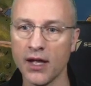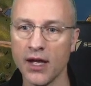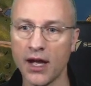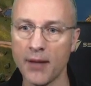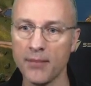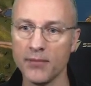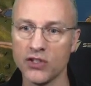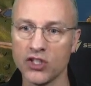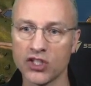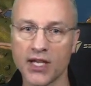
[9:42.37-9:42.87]

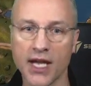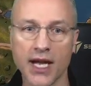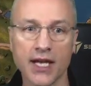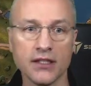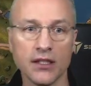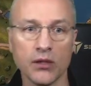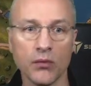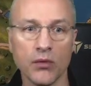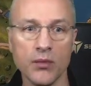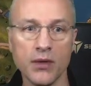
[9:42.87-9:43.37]
I'm just
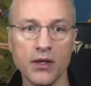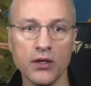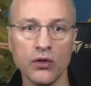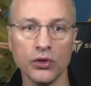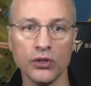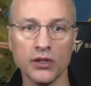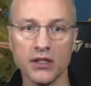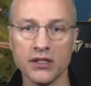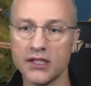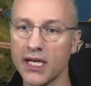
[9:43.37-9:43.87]
guessing when we go
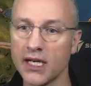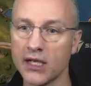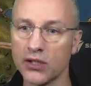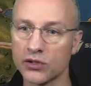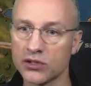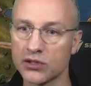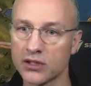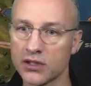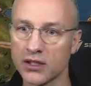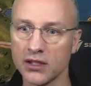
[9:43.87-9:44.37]
to this
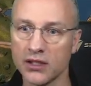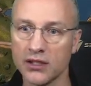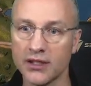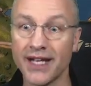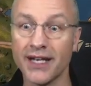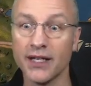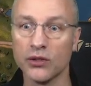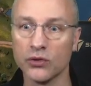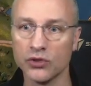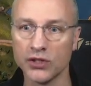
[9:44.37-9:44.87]

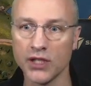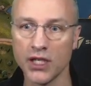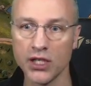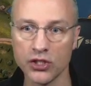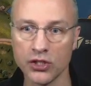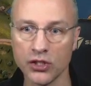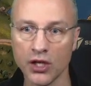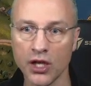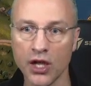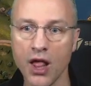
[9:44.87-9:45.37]
technical
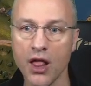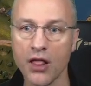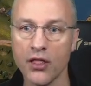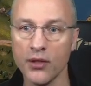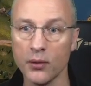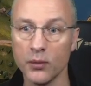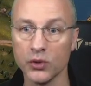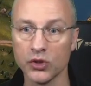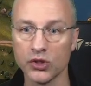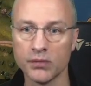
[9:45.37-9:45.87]
station, they
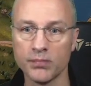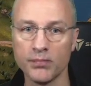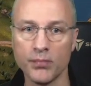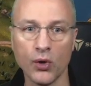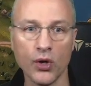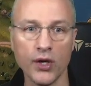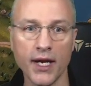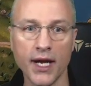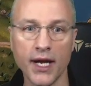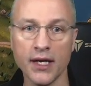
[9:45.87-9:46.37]
will
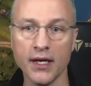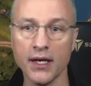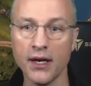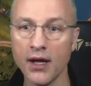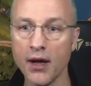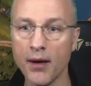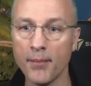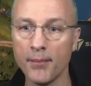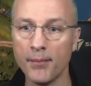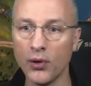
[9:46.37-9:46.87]
spawn in
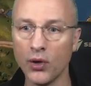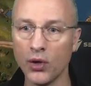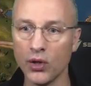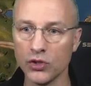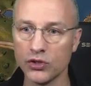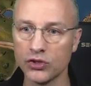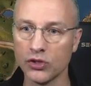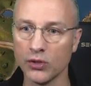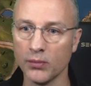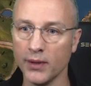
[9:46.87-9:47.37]

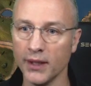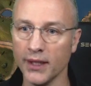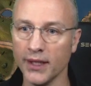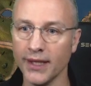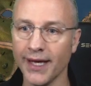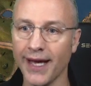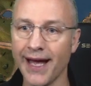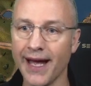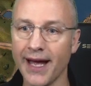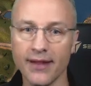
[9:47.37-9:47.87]

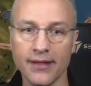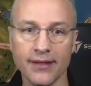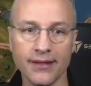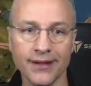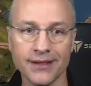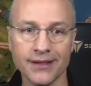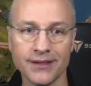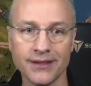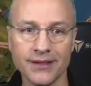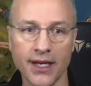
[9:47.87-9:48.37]
possibly at
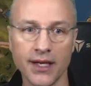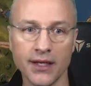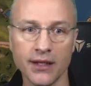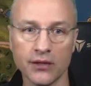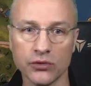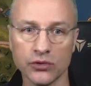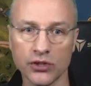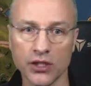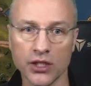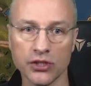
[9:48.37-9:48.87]
this
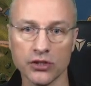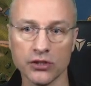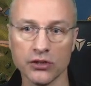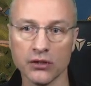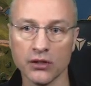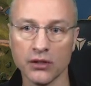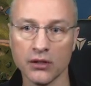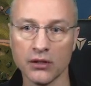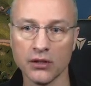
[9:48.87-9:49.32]
technical station.